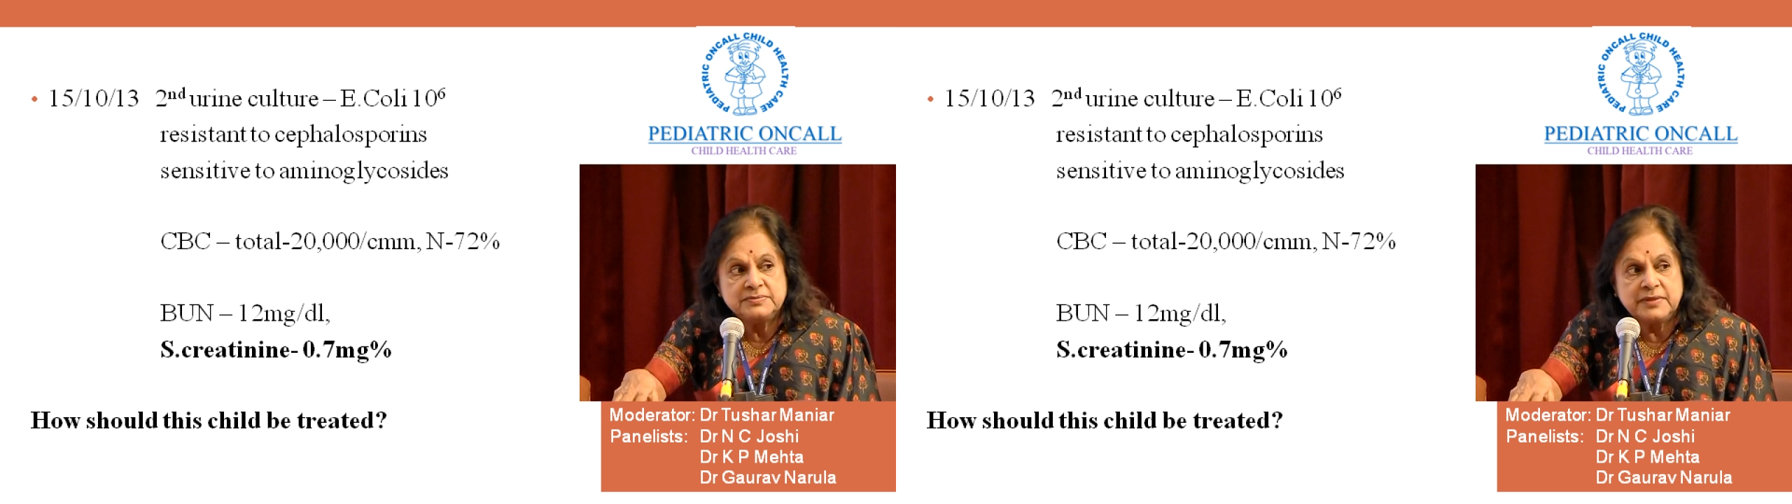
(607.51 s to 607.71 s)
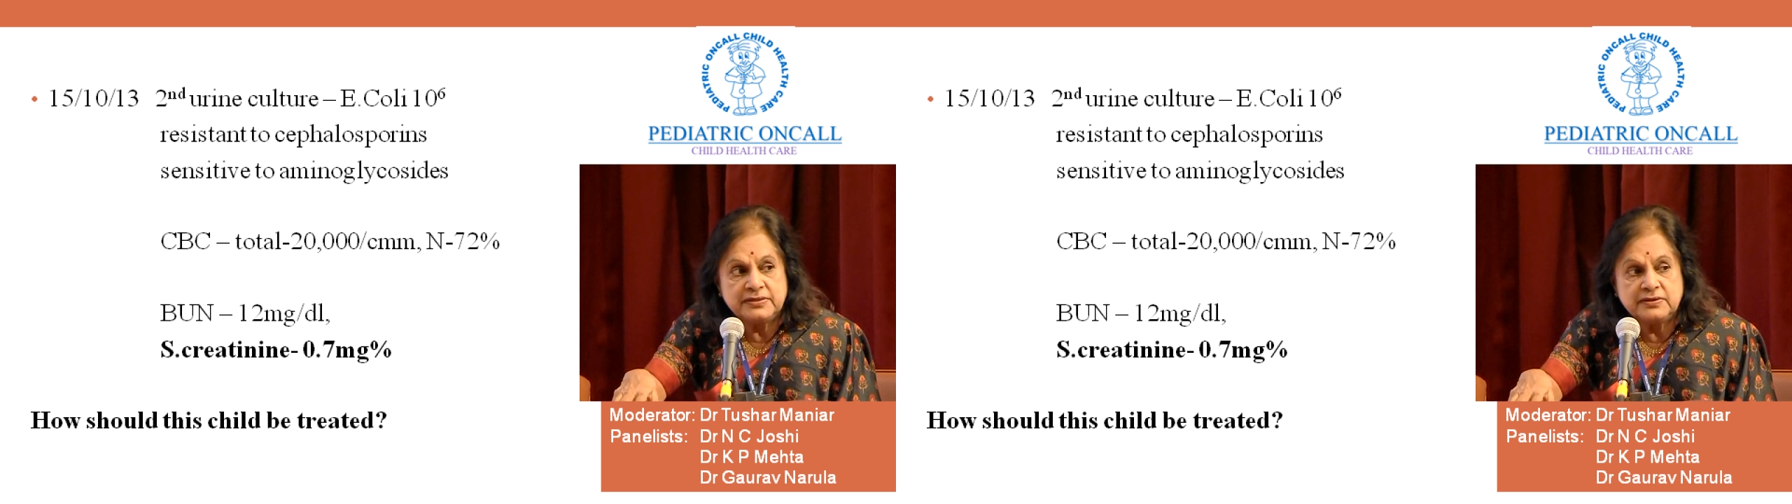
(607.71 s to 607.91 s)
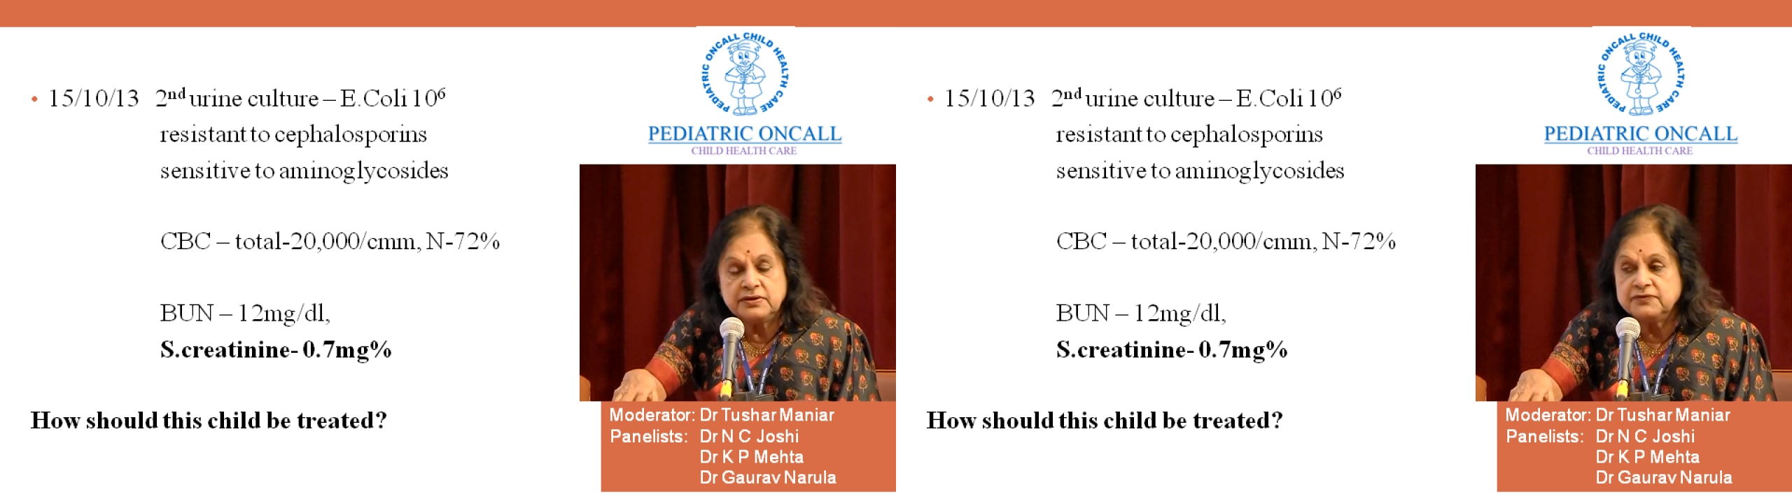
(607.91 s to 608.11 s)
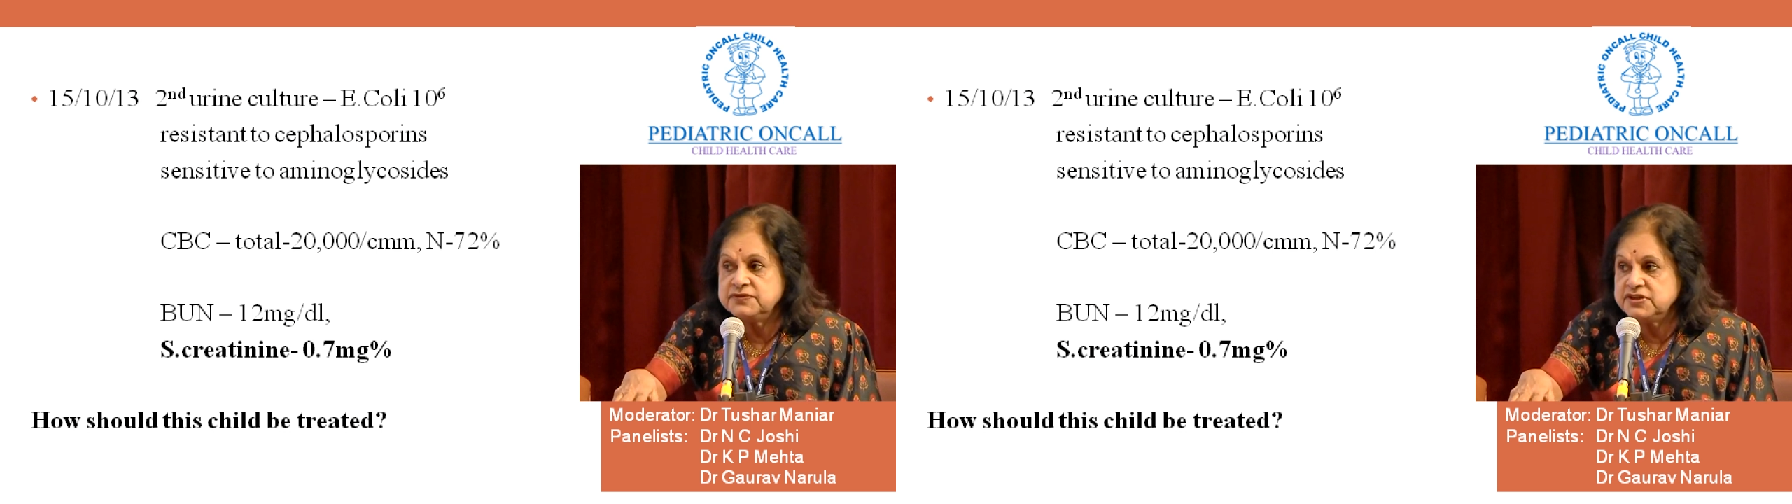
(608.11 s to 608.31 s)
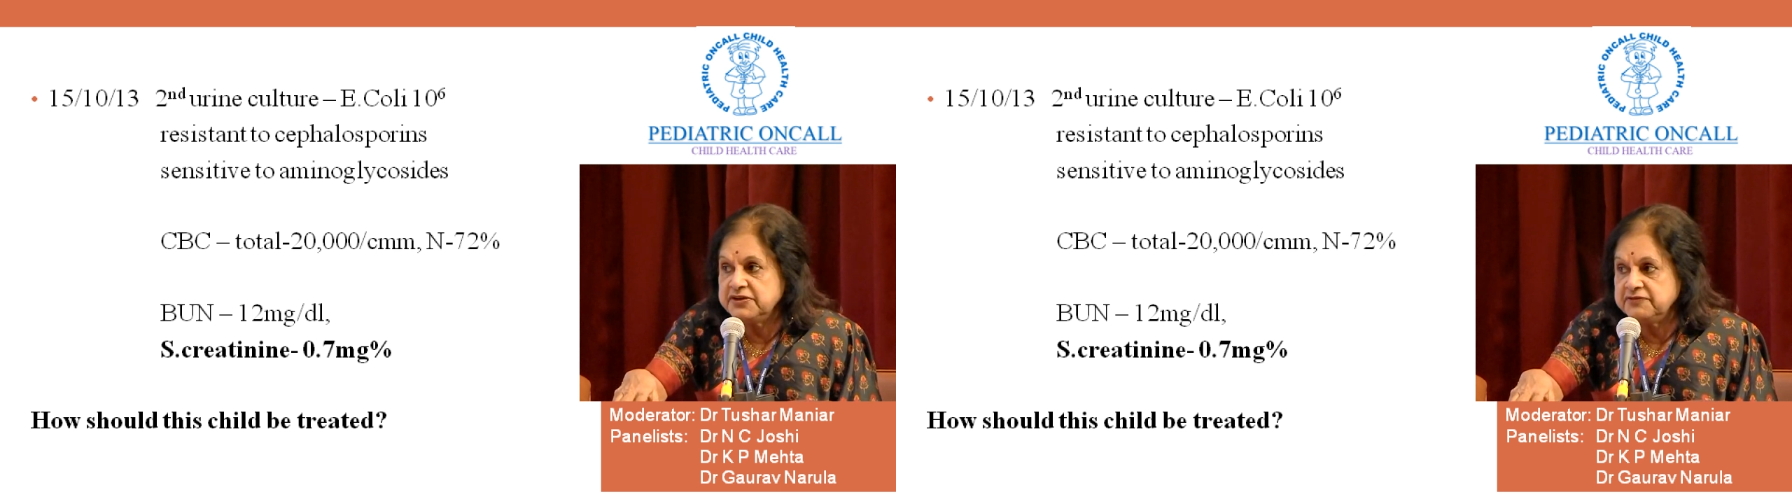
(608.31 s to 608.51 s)
method of
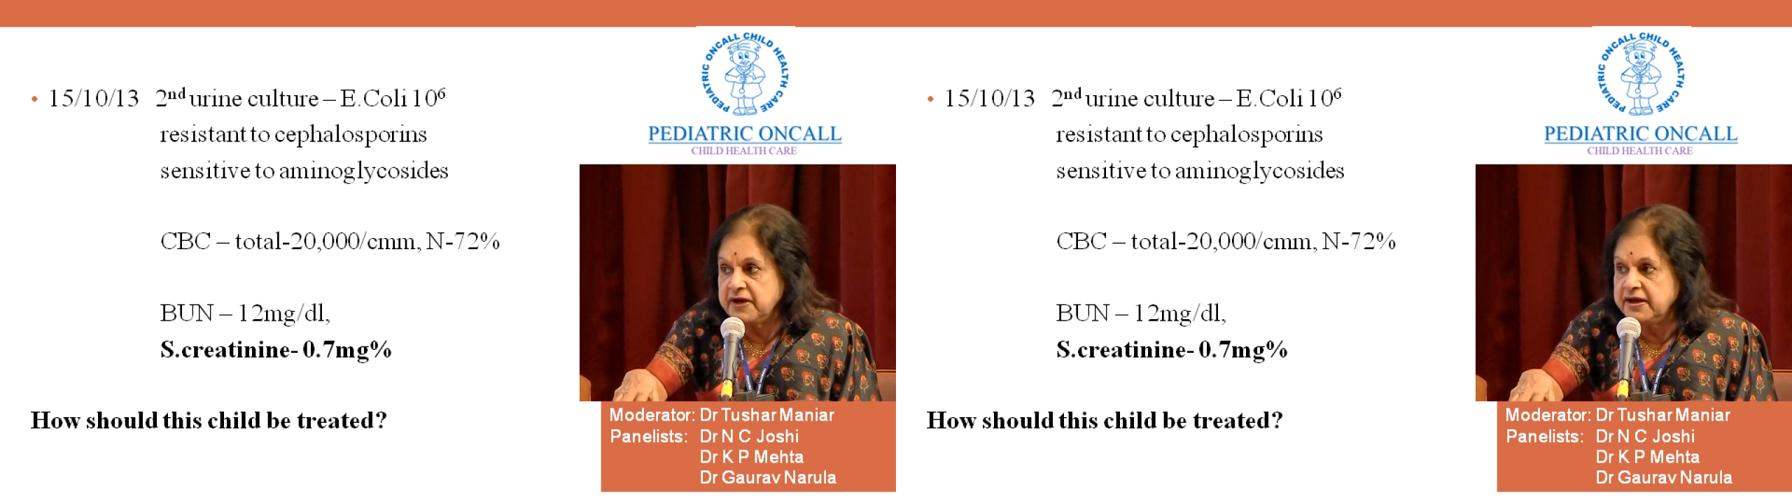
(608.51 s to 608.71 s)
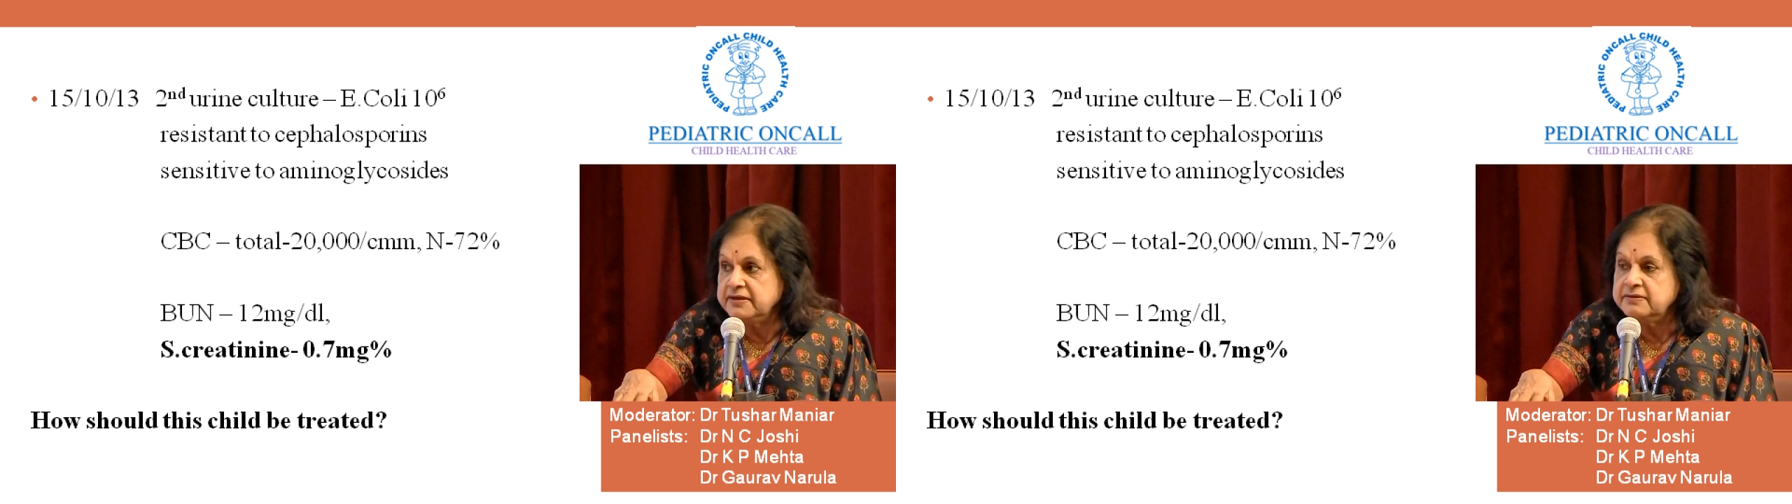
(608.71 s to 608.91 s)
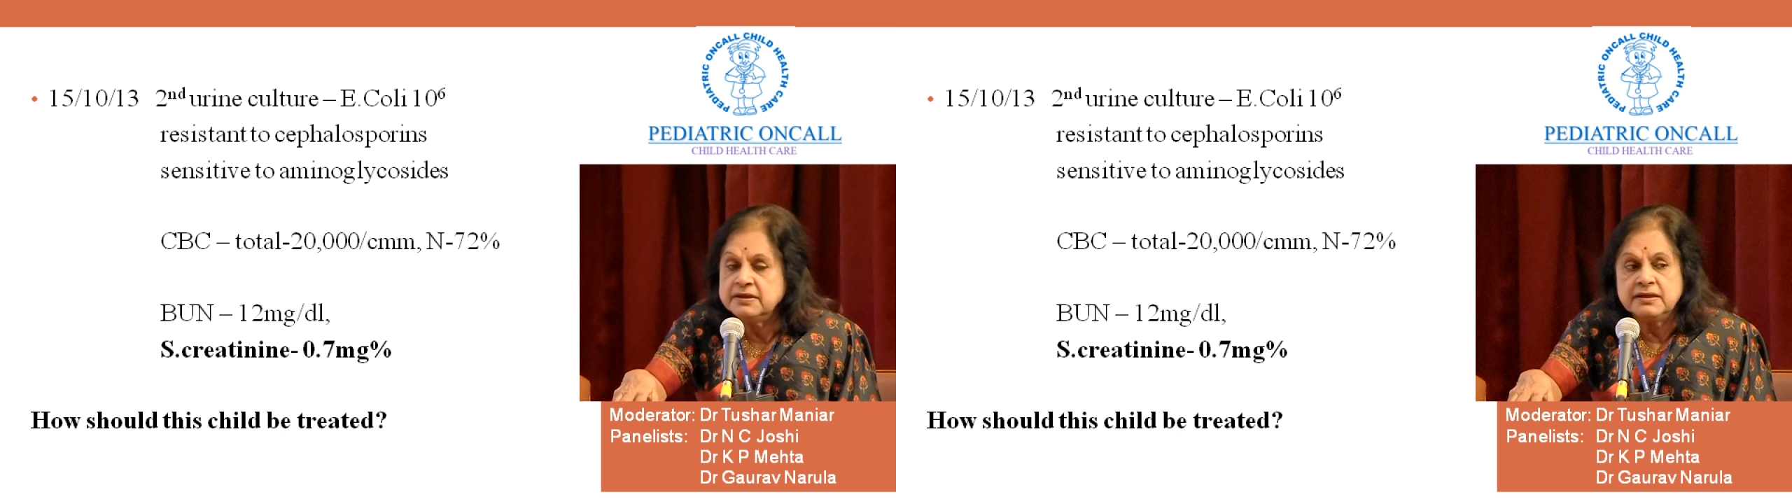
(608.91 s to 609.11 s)
GFR.